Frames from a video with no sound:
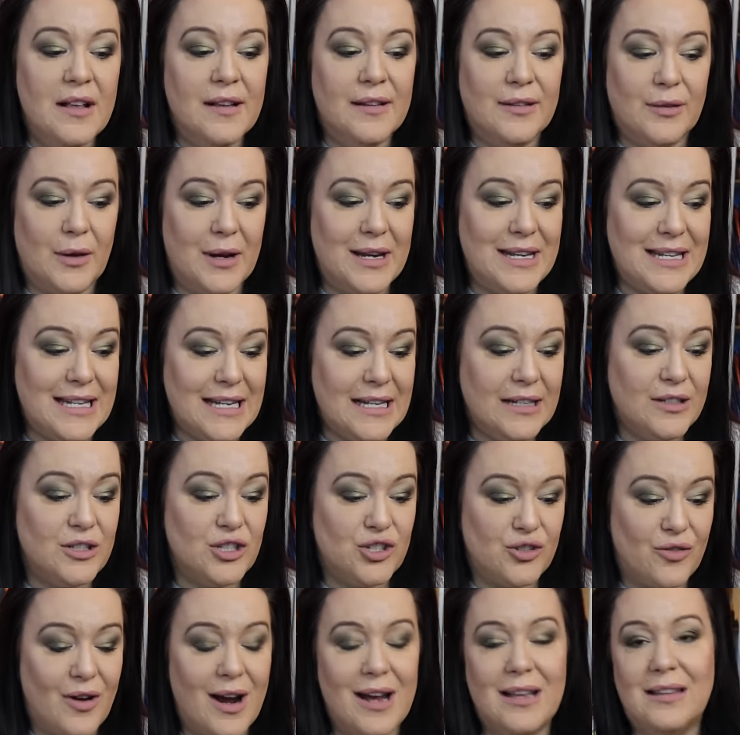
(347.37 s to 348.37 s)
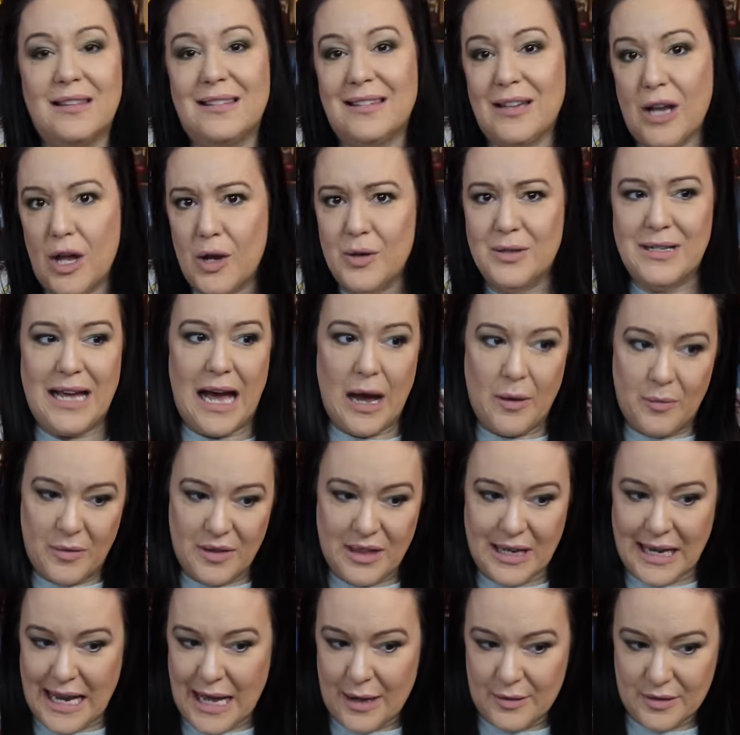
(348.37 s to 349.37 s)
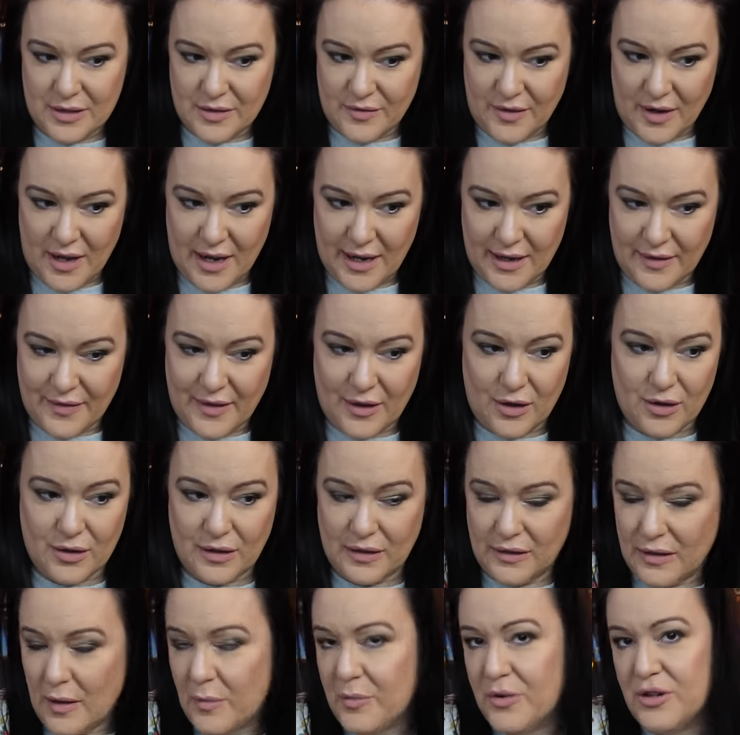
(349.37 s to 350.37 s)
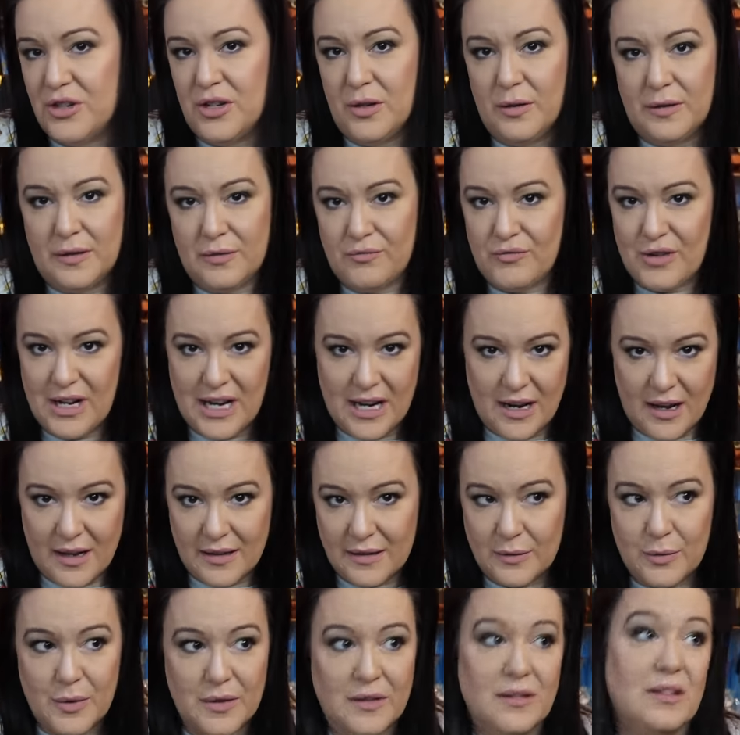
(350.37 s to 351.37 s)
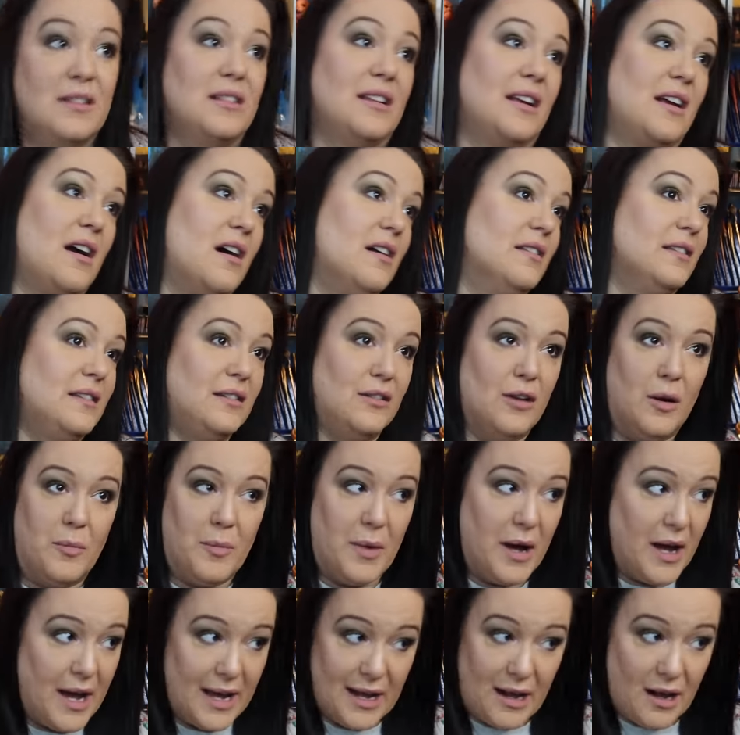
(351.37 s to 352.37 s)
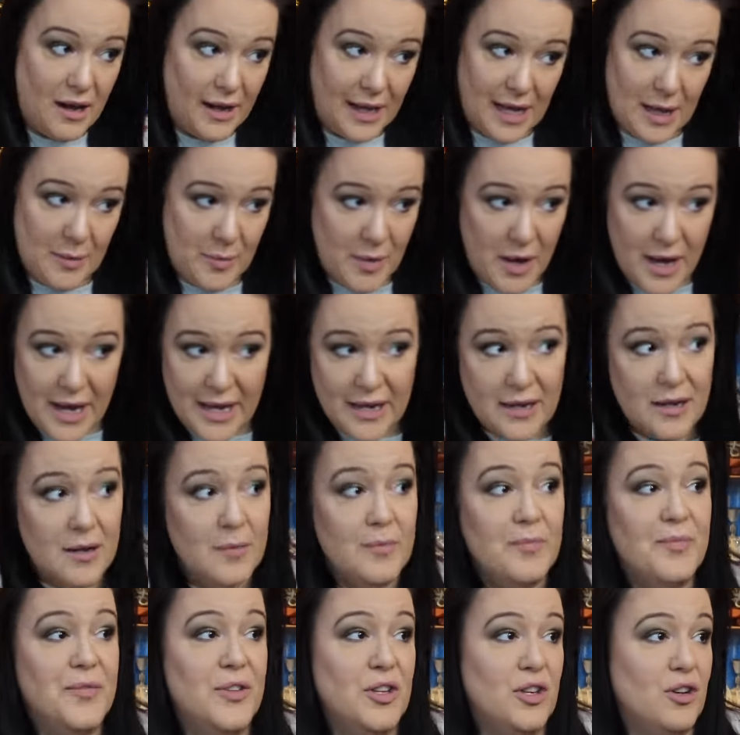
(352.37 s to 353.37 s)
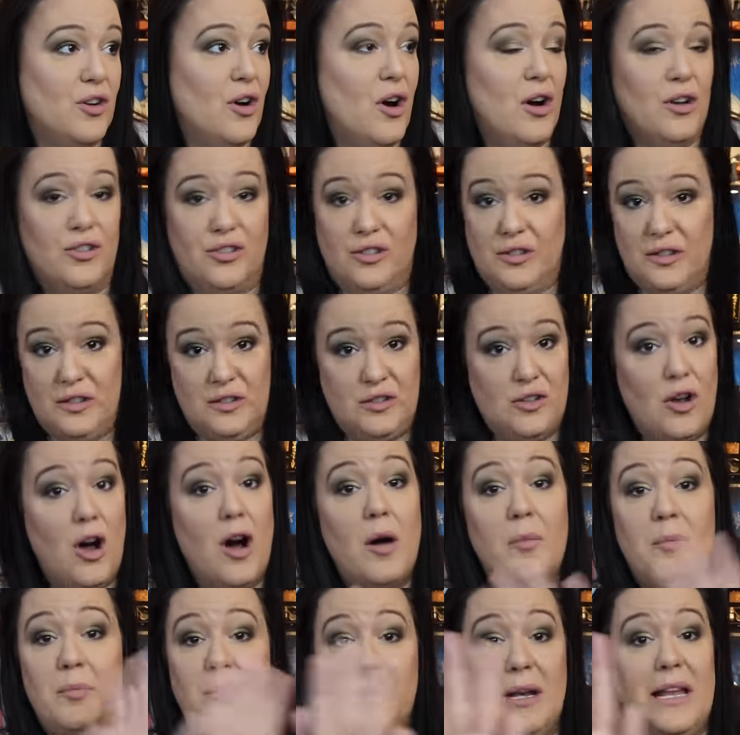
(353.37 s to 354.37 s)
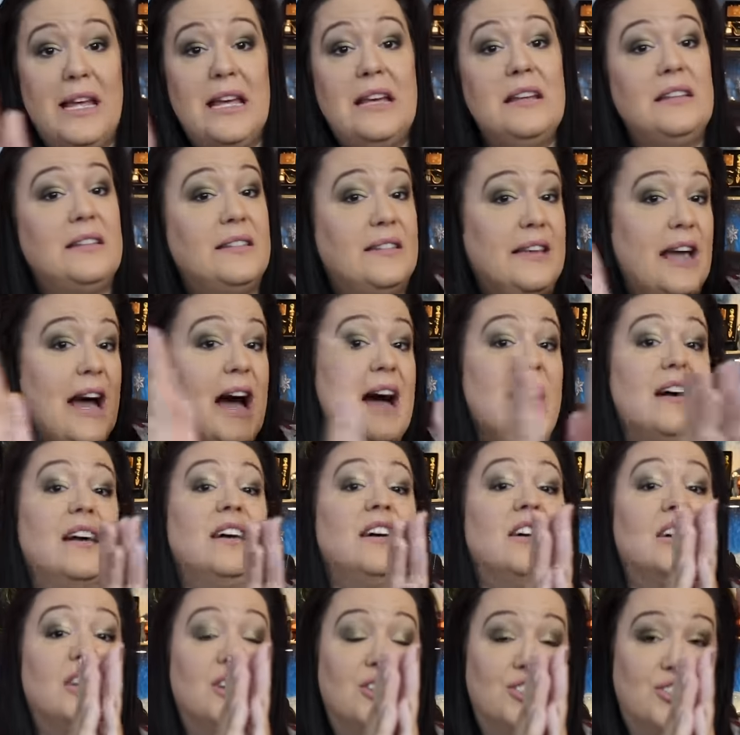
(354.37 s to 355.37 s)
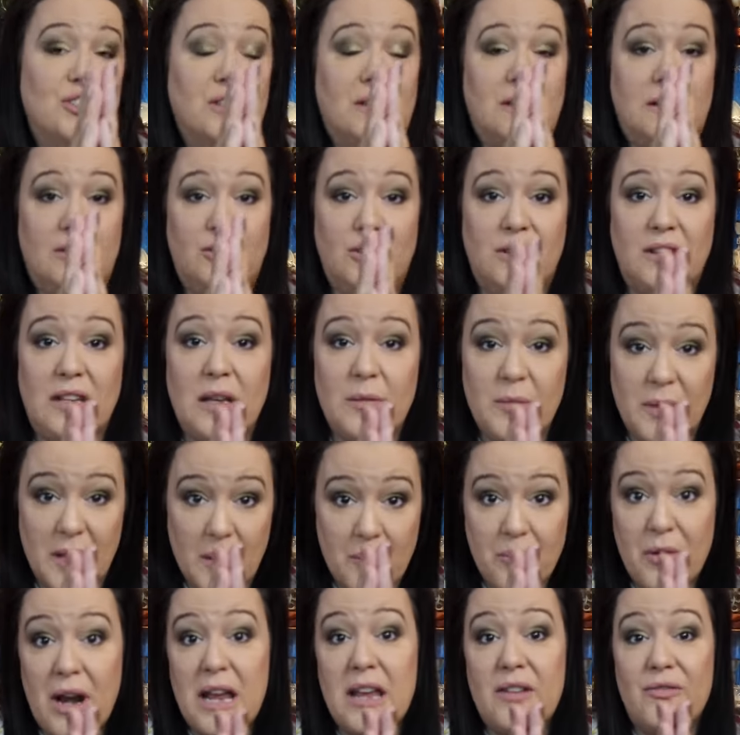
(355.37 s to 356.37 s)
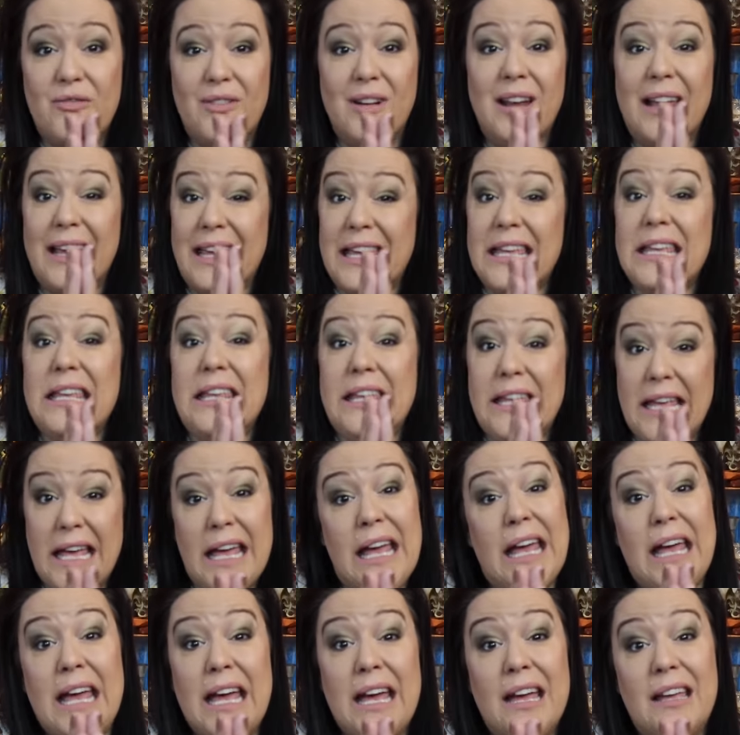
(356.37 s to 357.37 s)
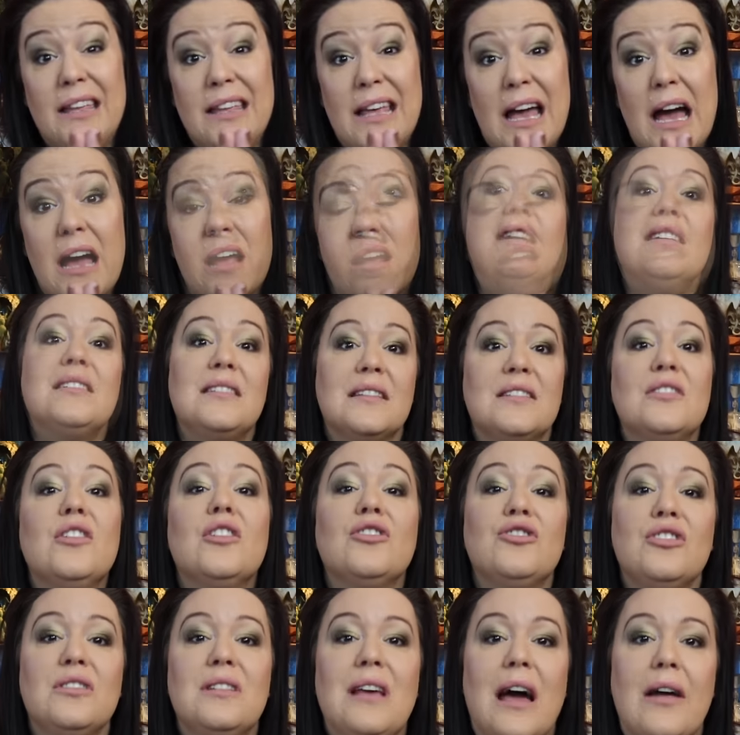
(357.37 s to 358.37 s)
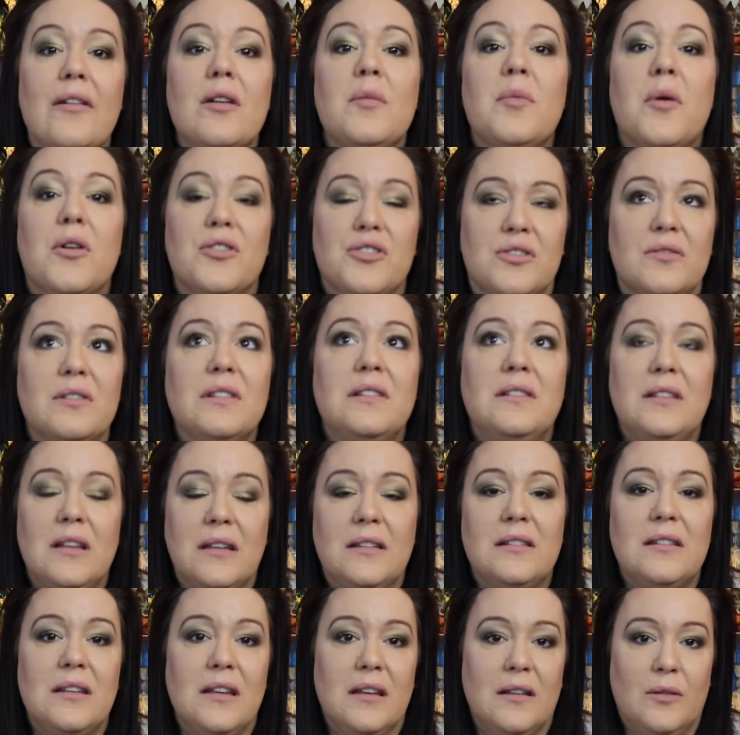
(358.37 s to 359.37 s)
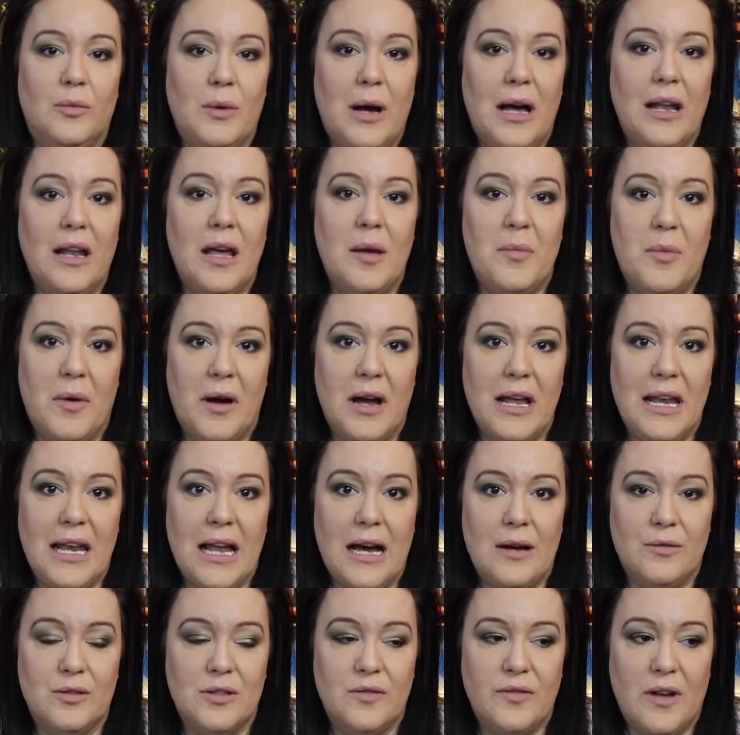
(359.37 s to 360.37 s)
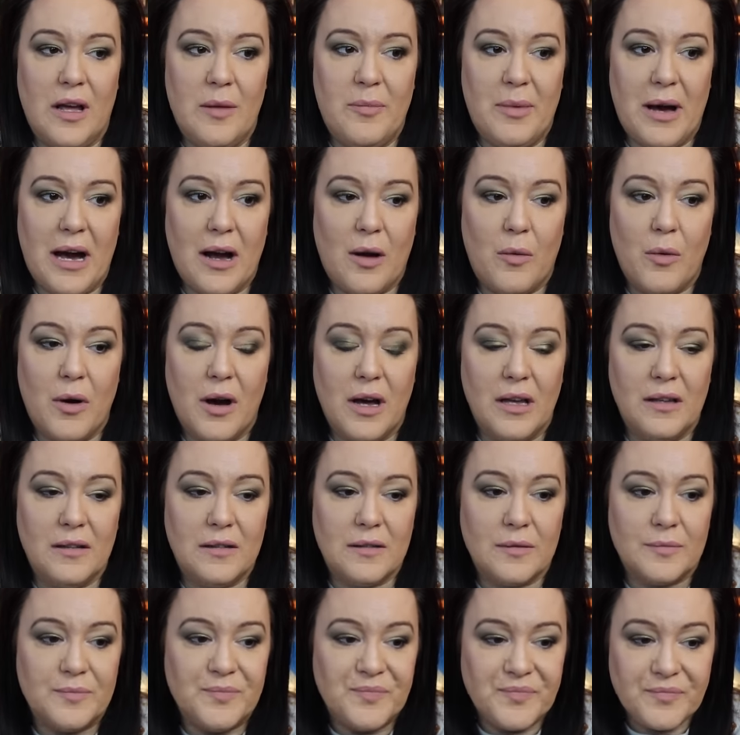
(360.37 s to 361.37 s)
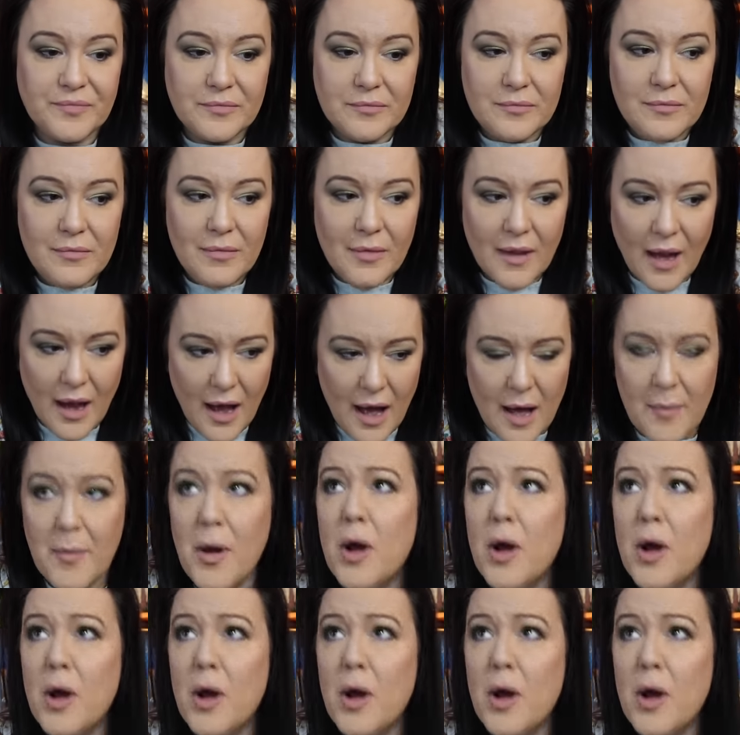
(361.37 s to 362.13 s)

So I need to try and slow down with the loungefly. They've got to stop producing really nice ones because I can't stop, but I can't keep buying them. You got to just stop, please, yeah? just just give me a break for like a year yeah because it's not just harry potter it's disney as well i buy loungefly bag wise um,